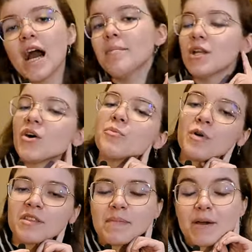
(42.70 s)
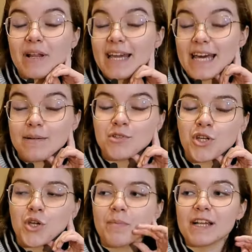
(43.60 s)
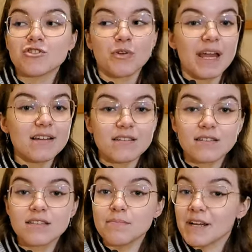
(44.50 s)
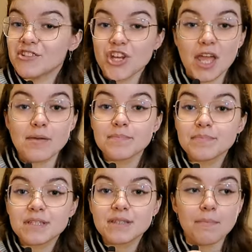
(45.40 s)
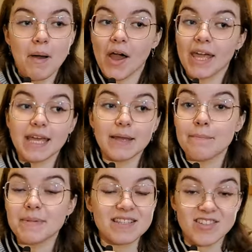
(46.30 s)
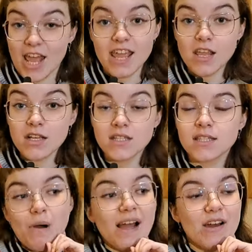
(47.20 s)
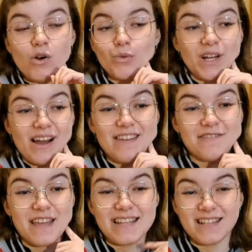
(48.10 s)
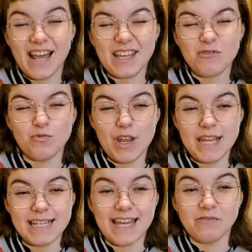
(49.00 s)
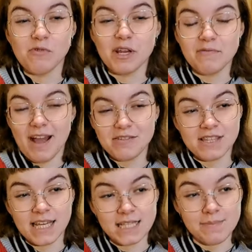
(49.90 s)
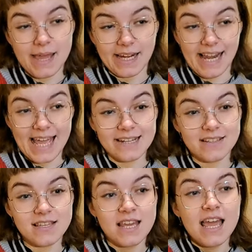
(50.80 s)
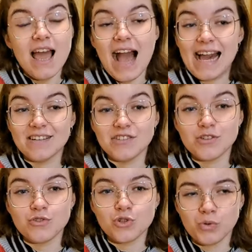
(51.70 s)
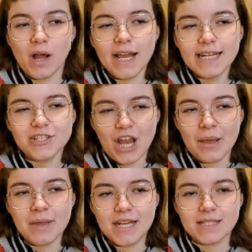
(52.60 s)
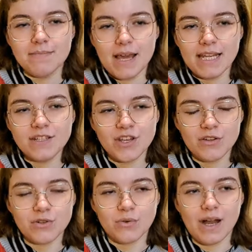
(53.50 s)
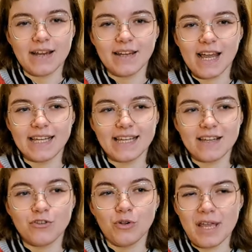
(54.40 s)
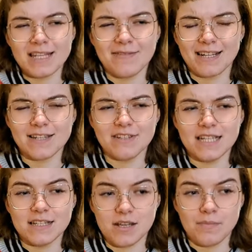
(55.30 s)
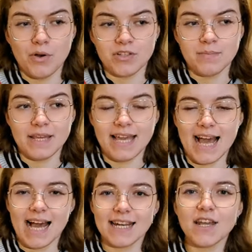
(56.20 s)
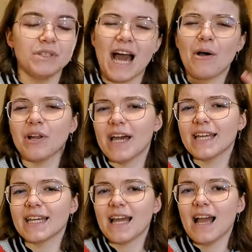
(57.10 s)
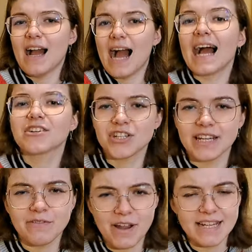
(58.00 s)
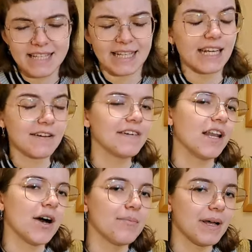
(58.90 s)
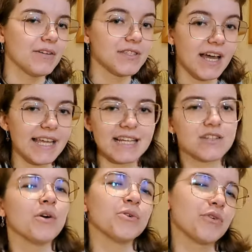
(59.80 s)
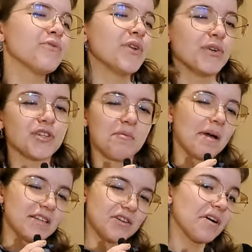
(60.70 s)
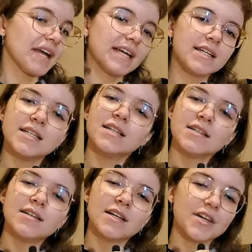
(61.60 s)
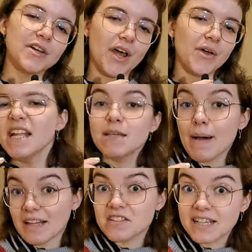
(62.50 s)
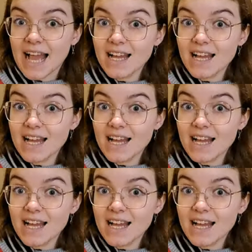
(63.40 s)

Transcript: come along with me while I get up to my tricks, my japes, my mistakes. My whole life is like reading, running around to things, being late, and trying to jam in as many social and like creative activities as I possibly can without like actually raising enough alarm bells that I get told off for not doing my degree. You know, it's a balancing